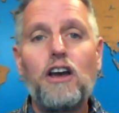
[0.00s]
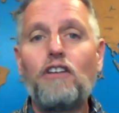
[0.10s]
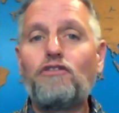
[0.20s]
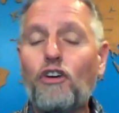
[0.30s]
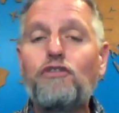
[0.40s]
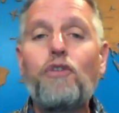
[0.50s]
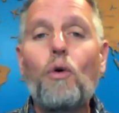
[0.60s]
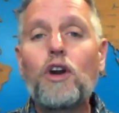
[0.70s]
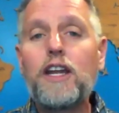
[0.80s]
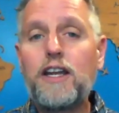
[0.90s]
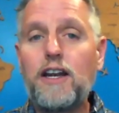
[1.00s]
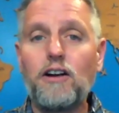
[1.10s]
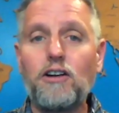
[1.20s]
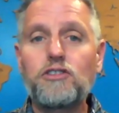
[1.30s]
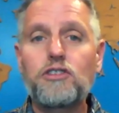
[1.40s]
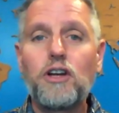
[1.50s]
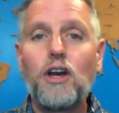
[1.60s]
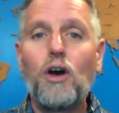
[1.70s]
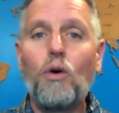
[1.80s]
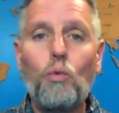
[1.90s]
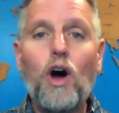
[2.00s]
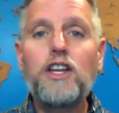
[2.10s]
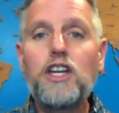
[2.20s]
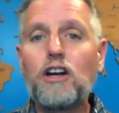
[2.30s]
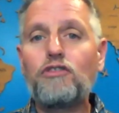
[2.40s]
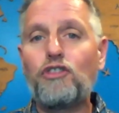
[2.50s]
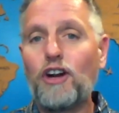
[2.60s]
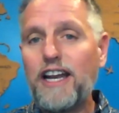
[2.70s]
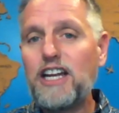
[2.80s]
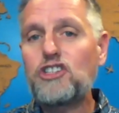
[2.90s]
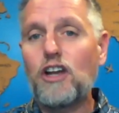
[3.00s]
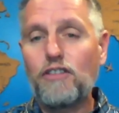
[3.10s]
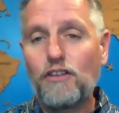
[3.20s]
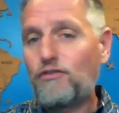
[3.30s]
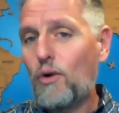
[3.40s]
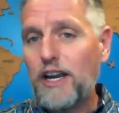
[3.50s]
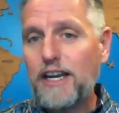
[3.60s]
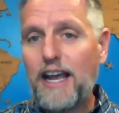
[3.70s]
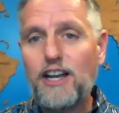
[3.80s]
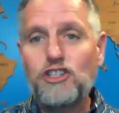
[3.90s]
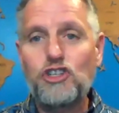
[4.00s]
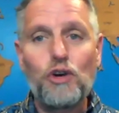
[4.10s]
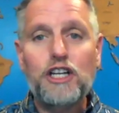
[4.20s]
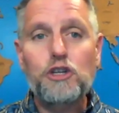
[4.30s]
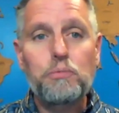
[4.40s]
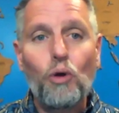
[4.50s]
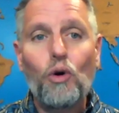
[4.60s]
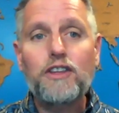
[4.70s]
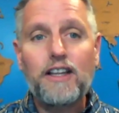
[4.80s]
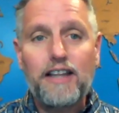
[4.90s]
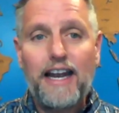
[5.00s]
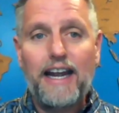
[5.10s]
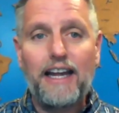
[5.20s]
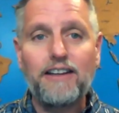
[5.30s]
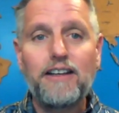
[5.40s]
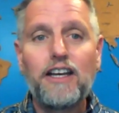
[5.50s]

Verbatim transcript: For 40 years, one year for each of the 40 days you explored the land,